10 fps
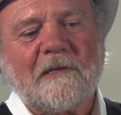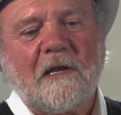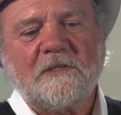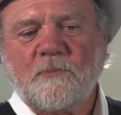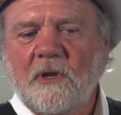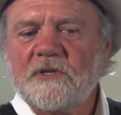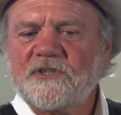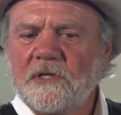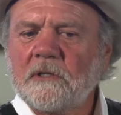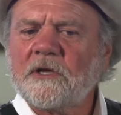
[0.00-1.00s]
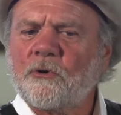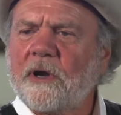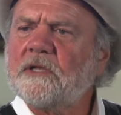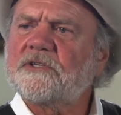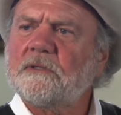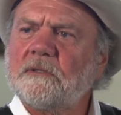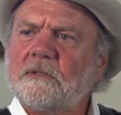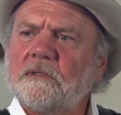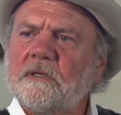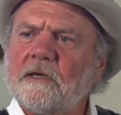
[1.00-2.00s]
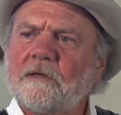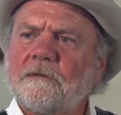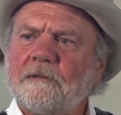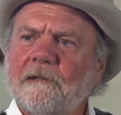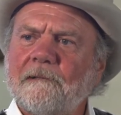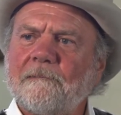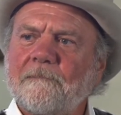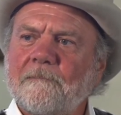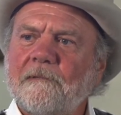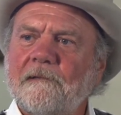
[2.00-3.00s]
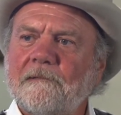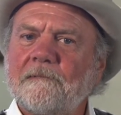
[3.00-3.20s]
I was probably still in grade school. Okay, grade school. Yeah, mm-hmm.